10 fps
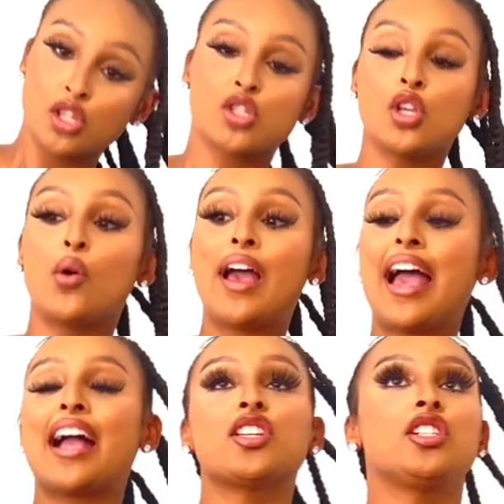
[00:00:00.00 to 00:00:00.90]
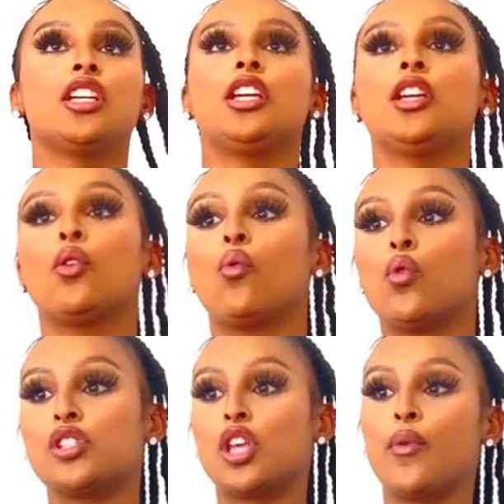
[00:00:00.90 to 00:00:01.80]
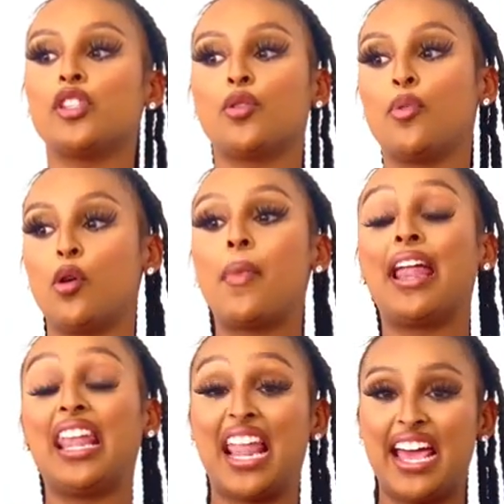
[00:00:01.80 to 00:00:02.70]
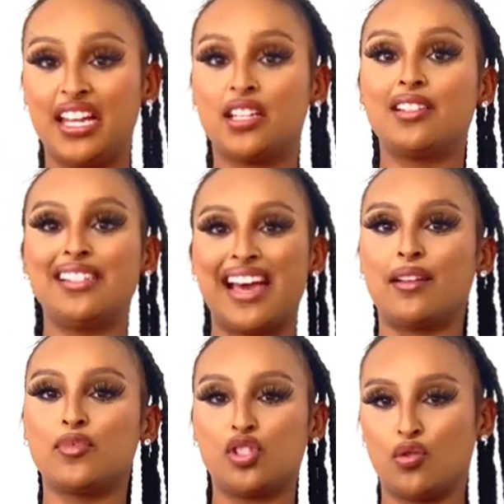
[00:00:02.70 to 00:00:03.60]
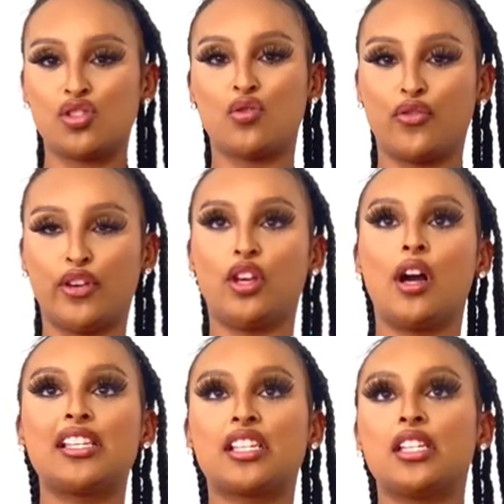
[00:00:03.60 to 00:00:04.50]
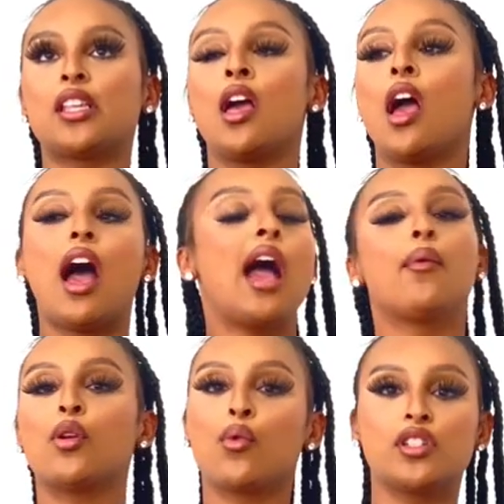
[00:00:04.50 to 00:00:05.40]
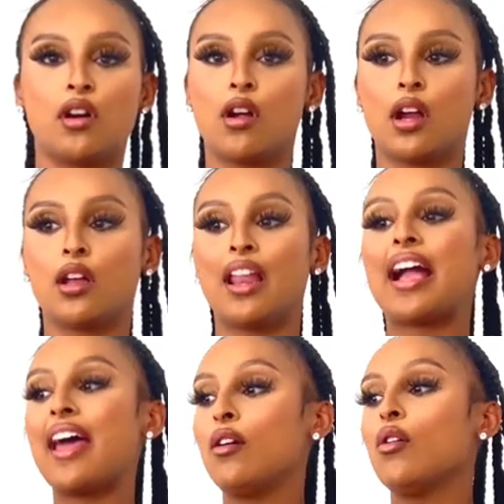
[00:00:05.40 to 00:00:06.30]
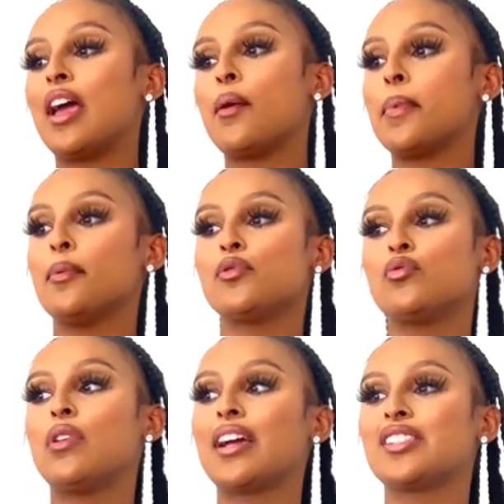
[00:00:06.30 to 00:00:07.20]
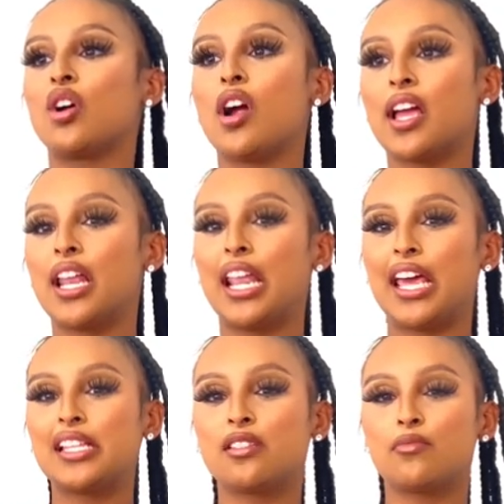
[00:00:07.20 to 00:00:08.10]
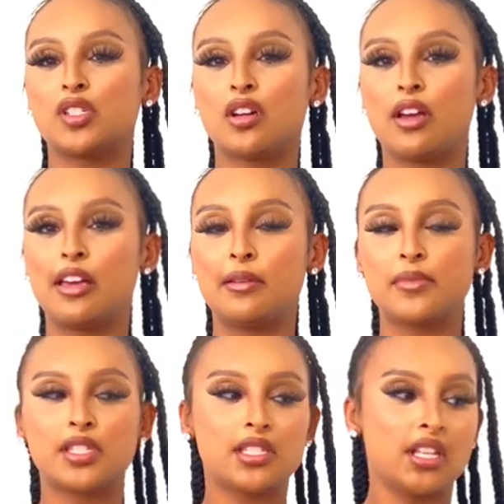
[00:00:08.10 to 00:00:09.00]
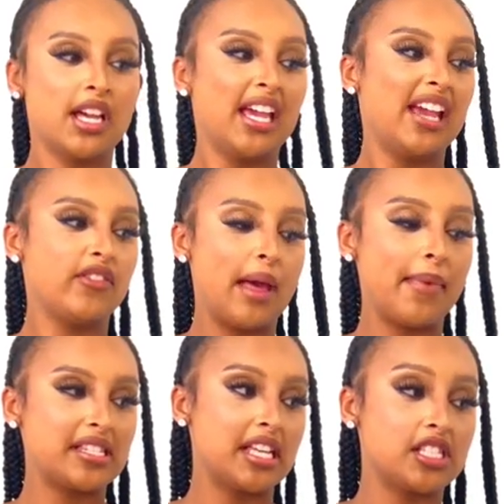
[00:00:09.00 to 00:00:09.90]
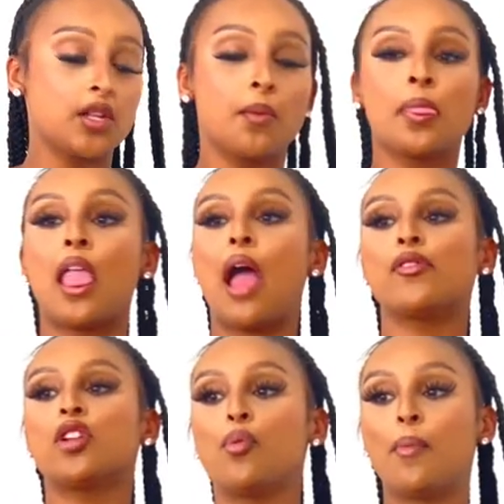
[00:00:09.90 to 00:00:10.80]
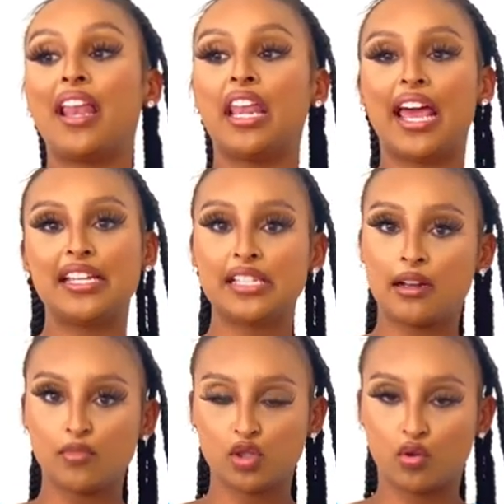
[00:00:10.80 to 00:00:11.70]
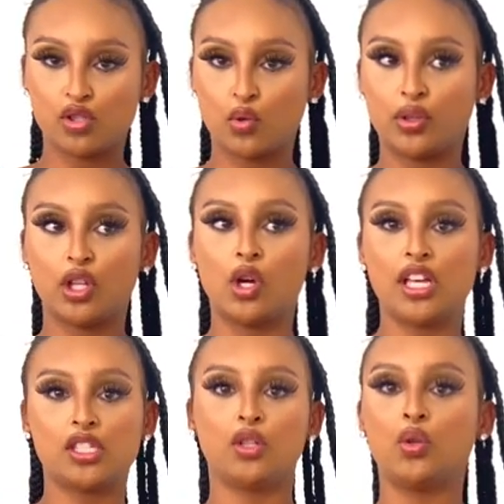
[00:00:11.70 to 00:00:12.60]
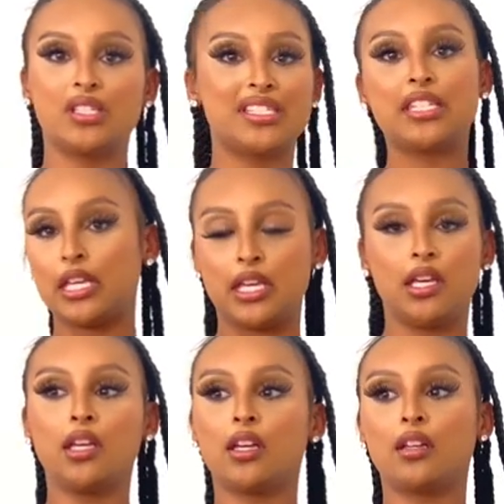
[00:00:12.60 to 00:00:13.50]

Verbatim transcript: So I actually was going to put my light denim shorts on for you guys because I wouldn't wear dark. Like I don't like when people do like dark and light sometimes, if that makes sense. I was gonna put my light denim shorts on with you guys so you could see